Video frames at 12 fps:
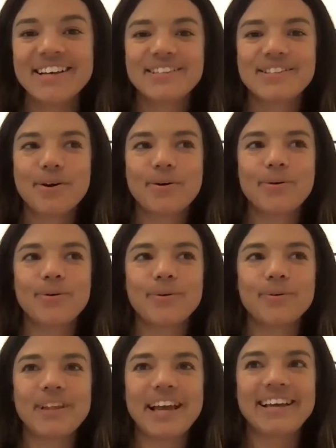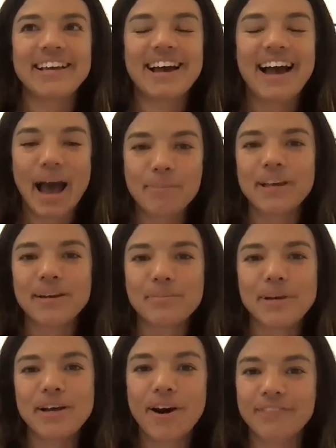So like I'm gonna
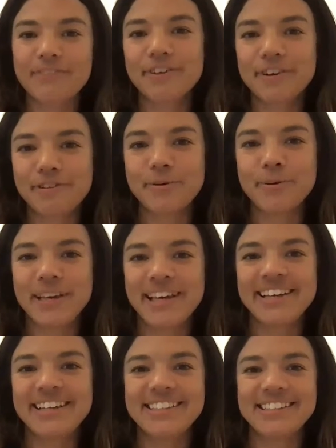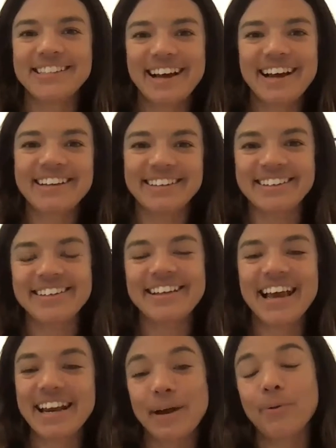be gone for a few weeks." And
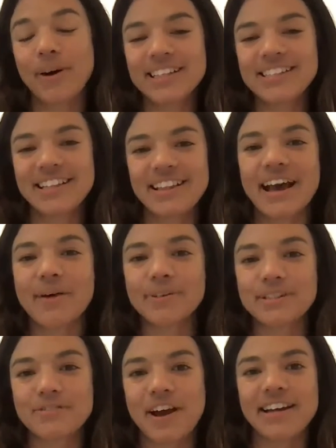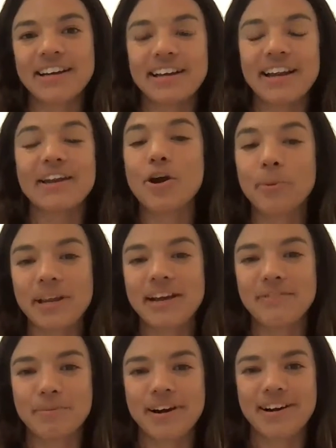and I was, and then that was fine. And then nobody
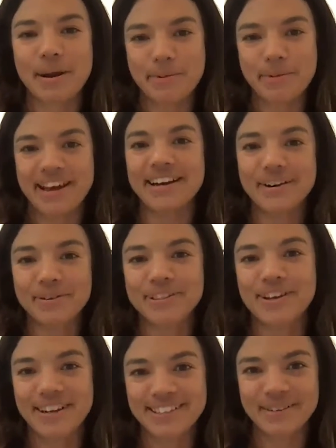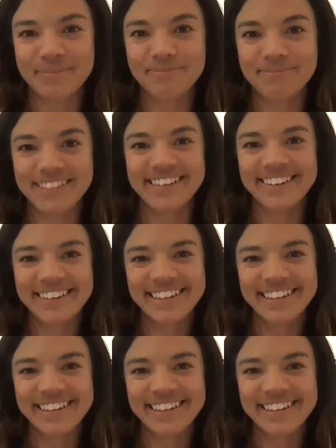ever brought it up again, and it was awesome. So